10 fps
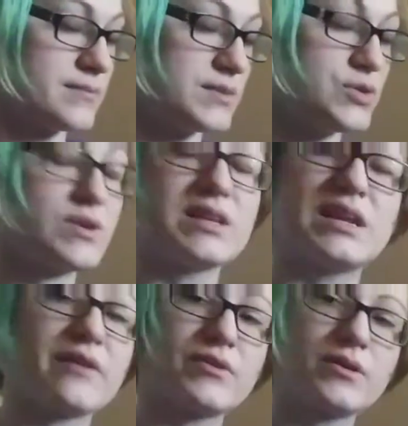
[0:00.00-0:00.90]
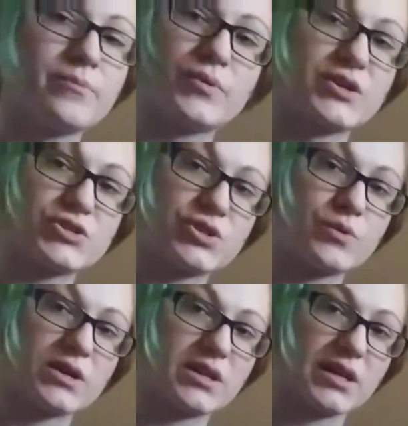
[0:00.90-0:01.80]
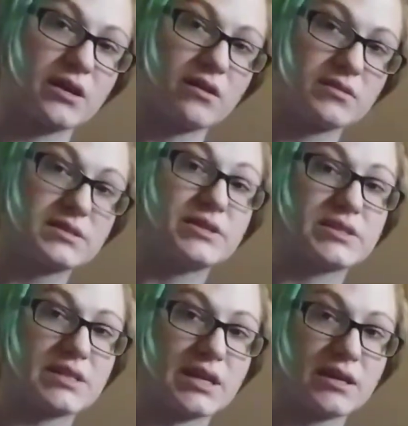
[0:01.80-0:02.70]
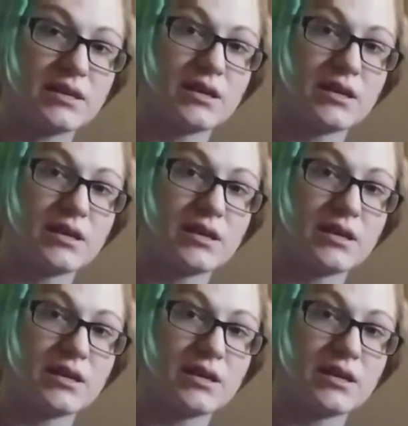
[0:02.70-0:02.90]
you can never brush too early. Seriously.